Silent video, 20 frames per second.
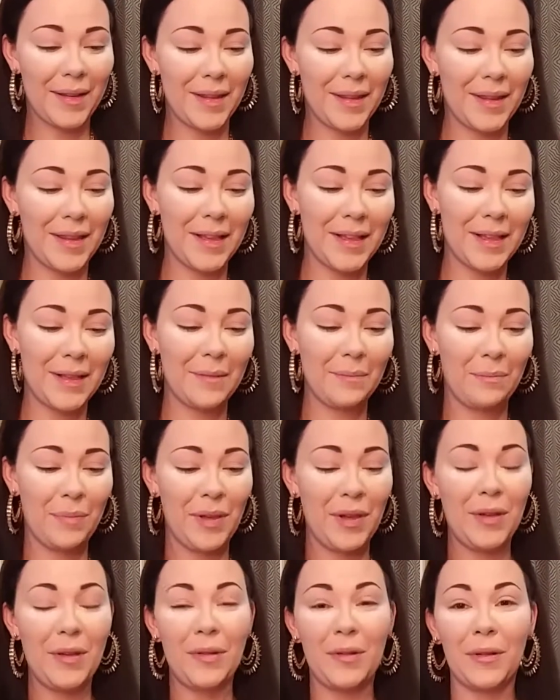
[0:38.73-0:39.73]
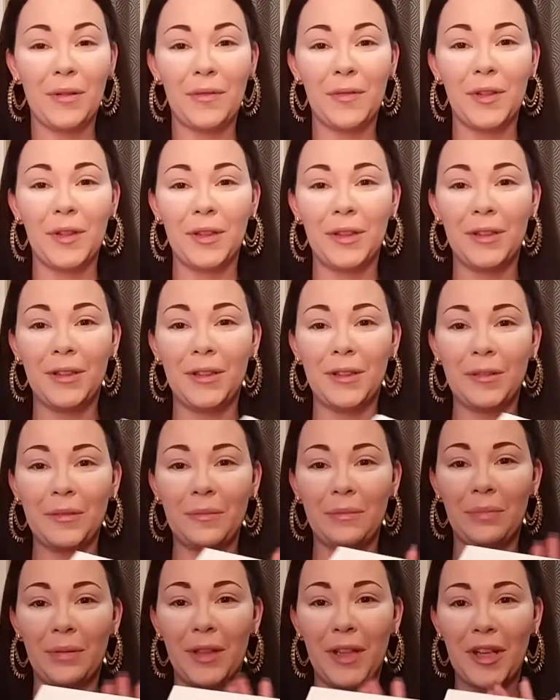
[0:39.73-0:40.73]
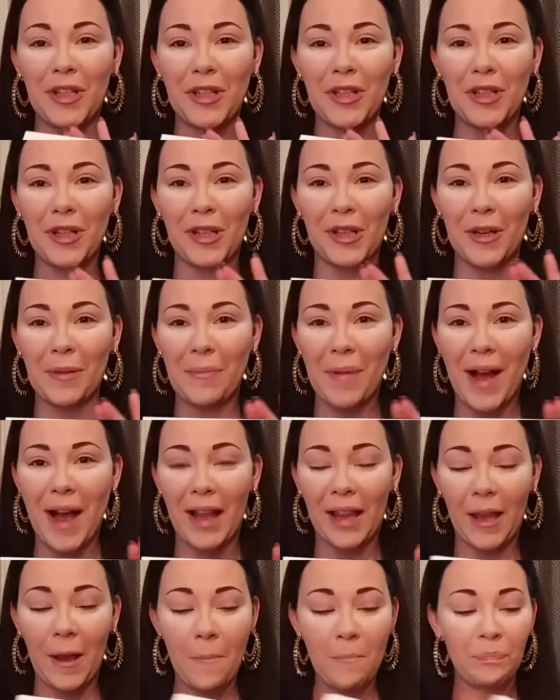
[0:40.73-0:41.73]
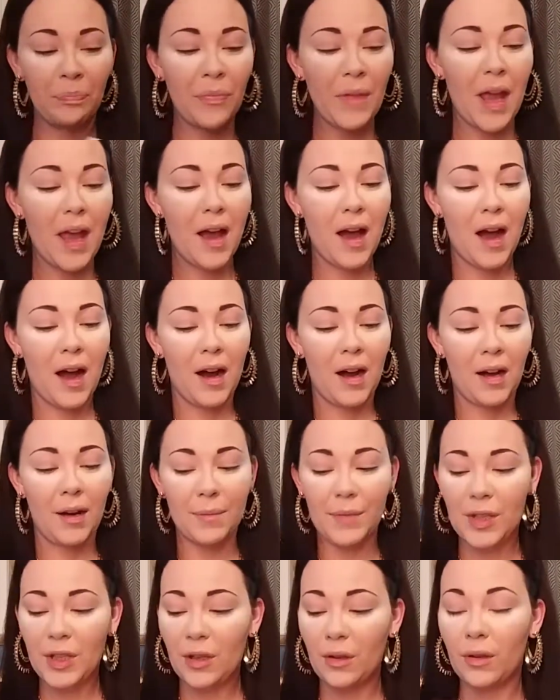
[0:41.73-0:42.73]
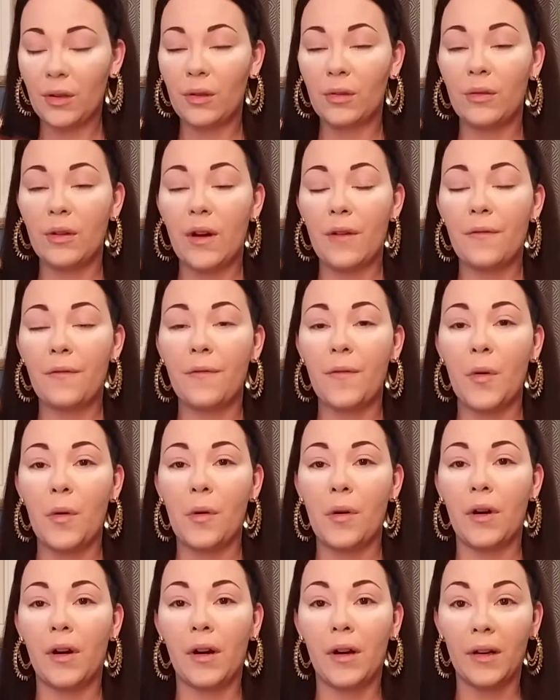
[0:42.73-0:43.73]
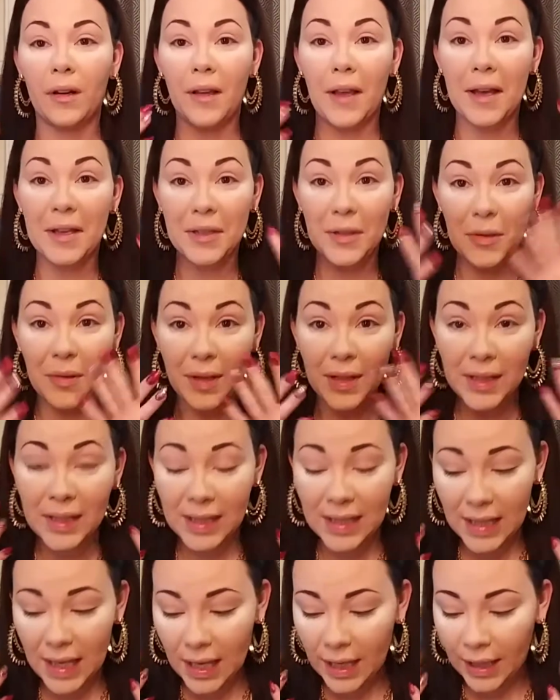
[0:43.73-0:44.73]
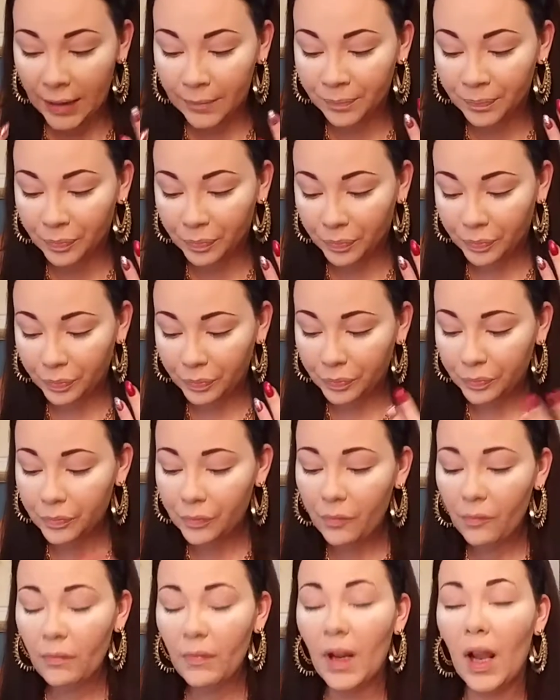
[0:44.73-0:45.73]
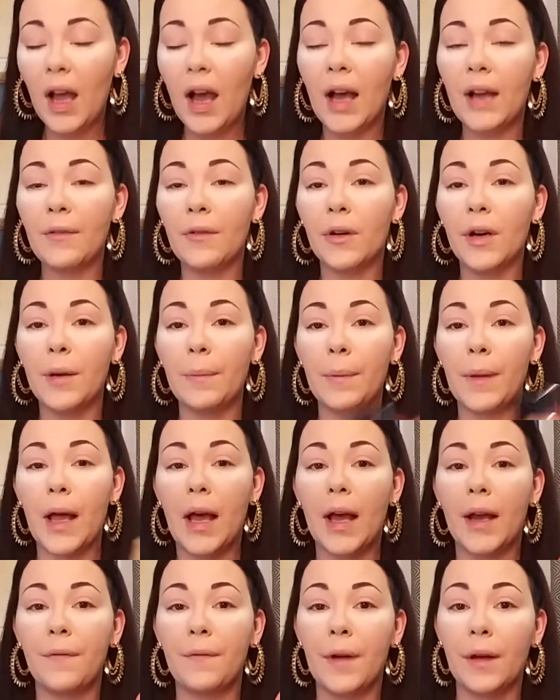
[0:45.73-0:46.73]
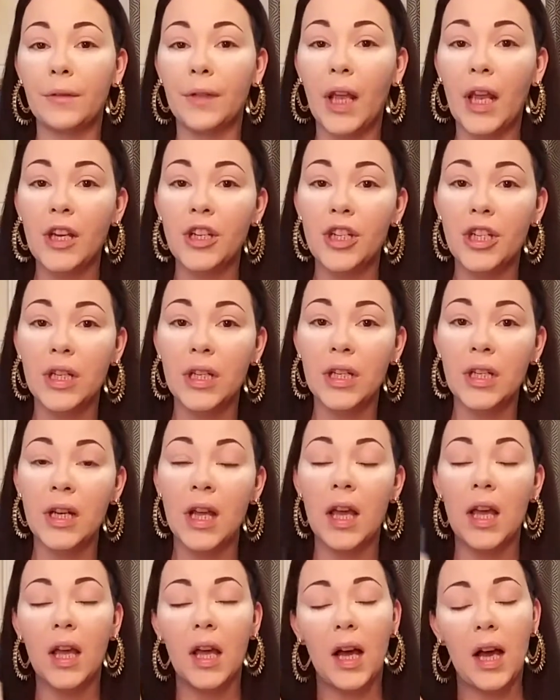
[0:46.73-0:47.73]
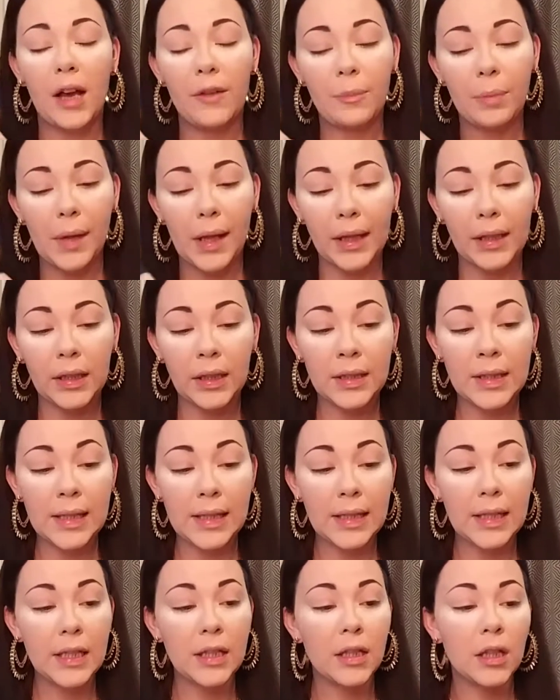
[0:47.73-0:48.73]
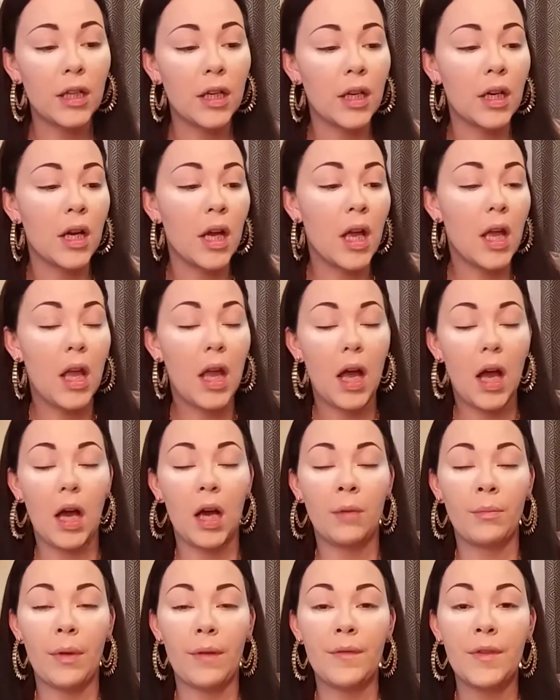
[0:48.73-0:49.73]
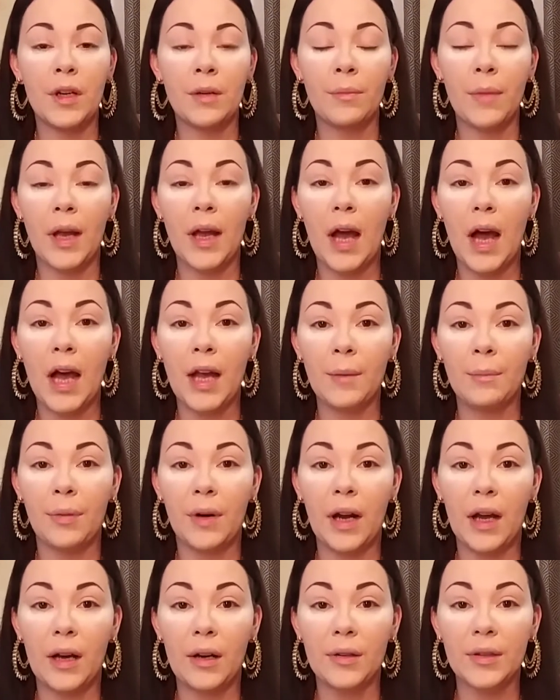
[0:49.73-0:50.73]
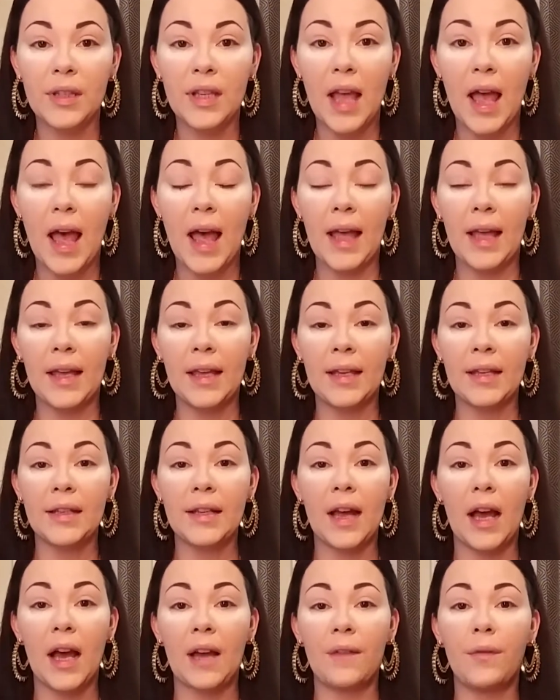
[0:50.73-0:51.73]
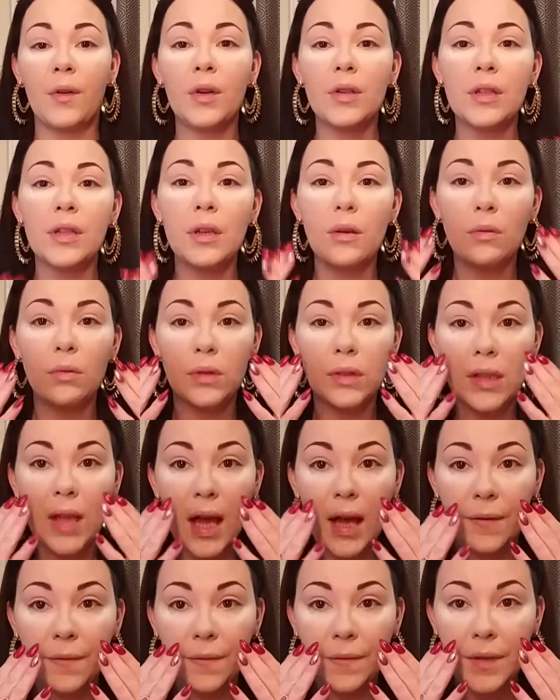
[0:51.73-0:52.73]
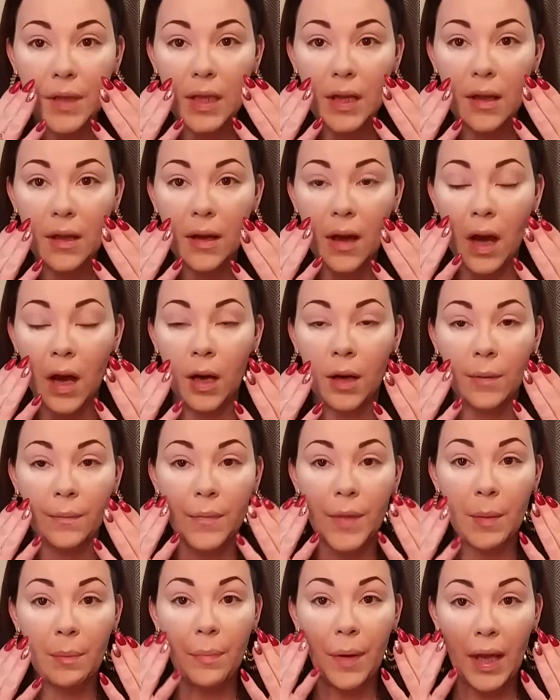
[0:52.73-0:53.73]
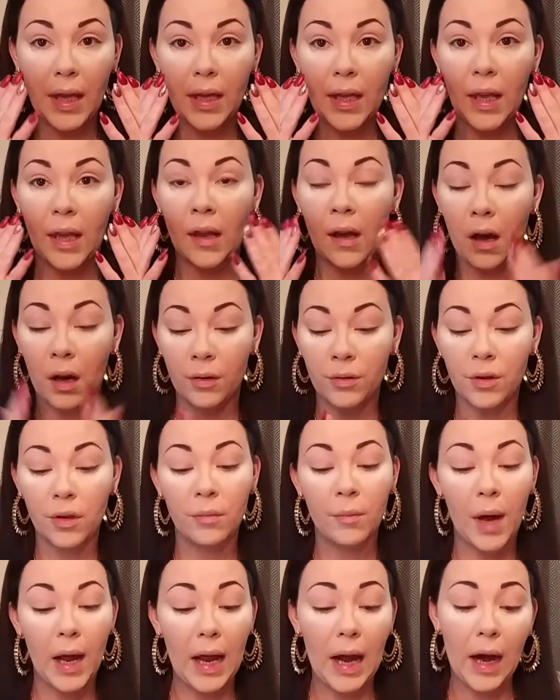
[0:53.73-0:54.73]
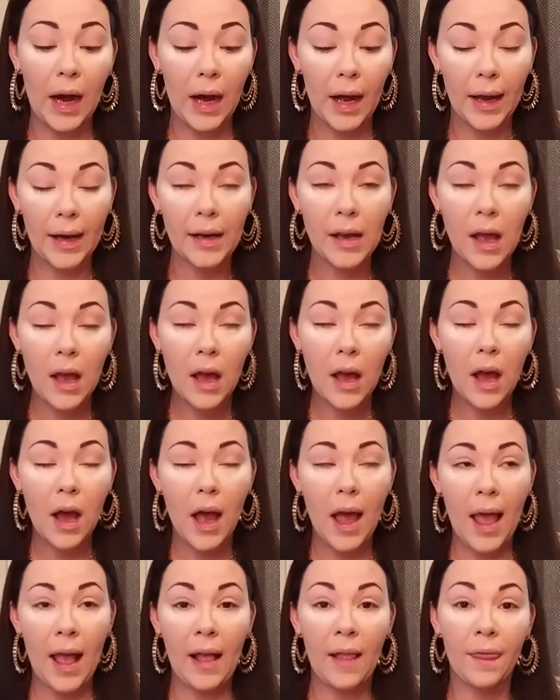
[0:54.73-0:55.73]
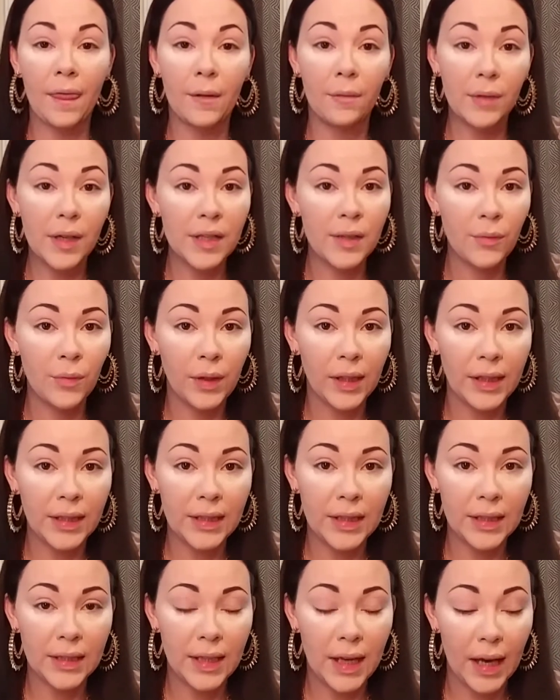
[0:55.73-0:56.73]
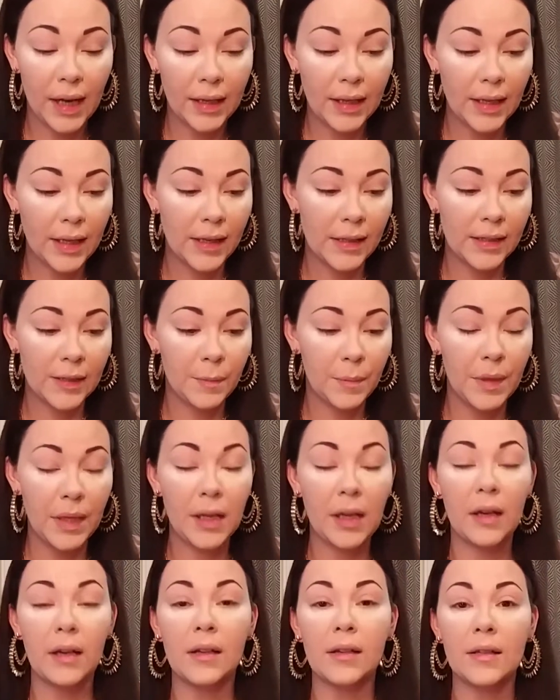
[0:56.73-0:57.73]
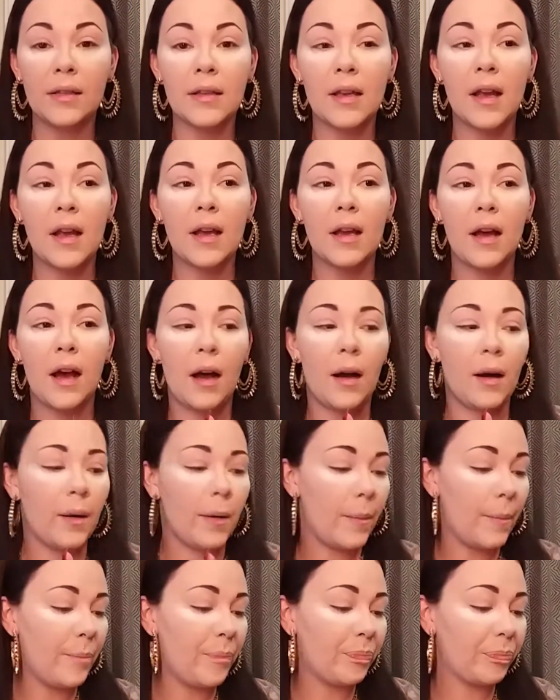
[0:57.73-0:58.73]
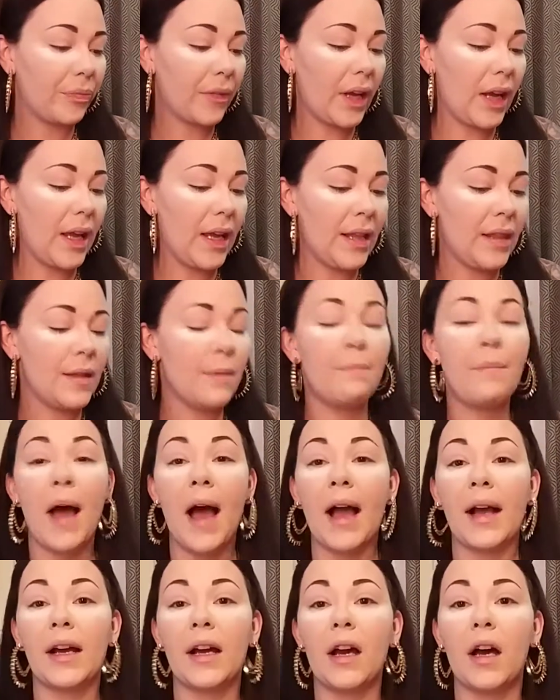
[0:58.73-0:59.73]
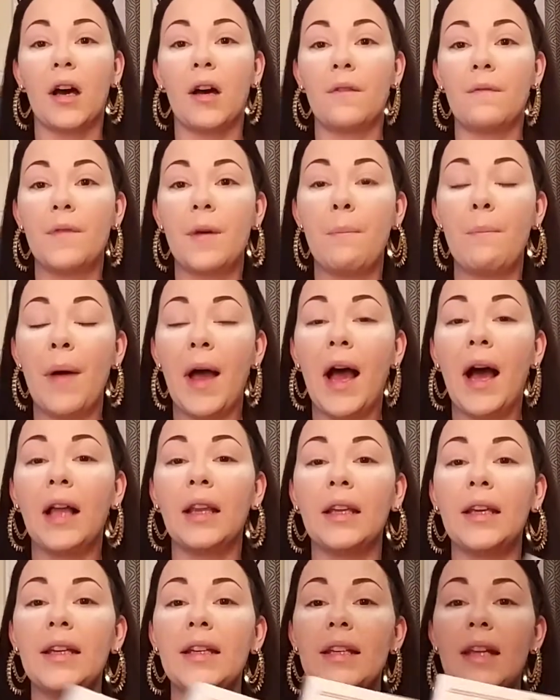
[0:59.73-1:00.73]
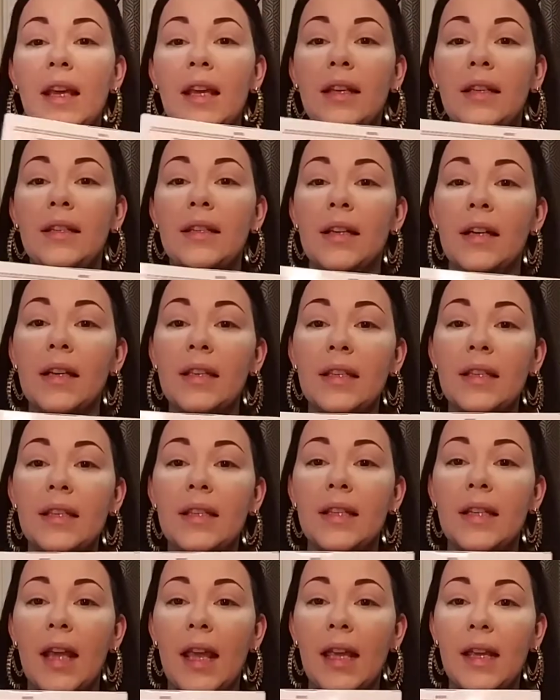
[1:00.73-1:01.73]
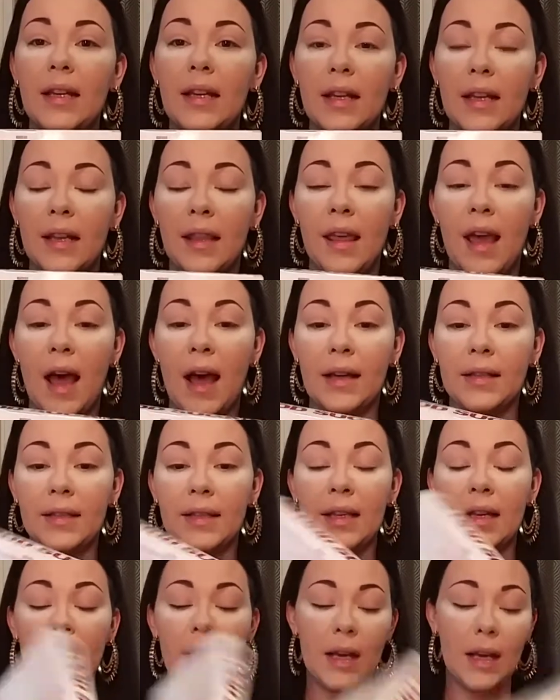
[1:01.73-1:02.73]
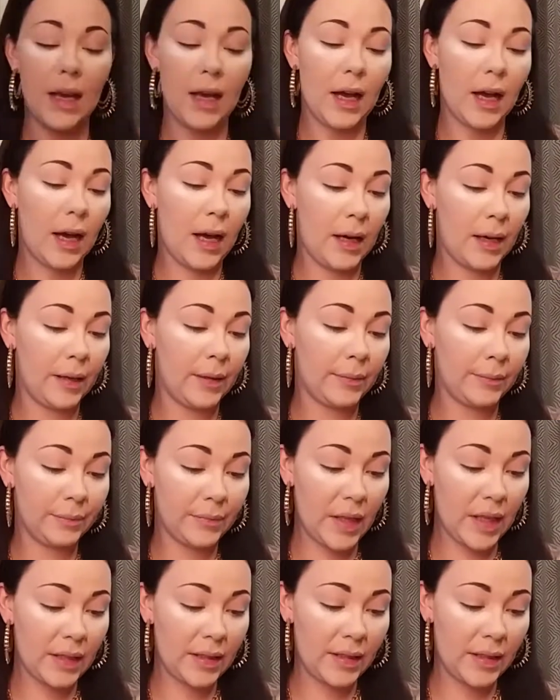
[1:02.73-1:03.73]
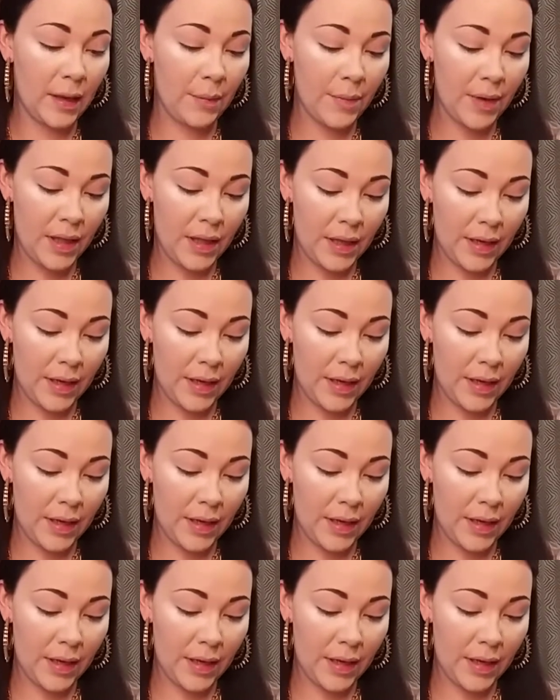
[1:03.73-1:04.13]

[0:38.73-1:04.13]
this beautiful blood sugar palette. As you can see, I've already applied foundation, I've applied concealer, I've done my eyebrows, and I've also left the baking under my eye. And the reason why I did that is because in the back of the palette, it does state that some of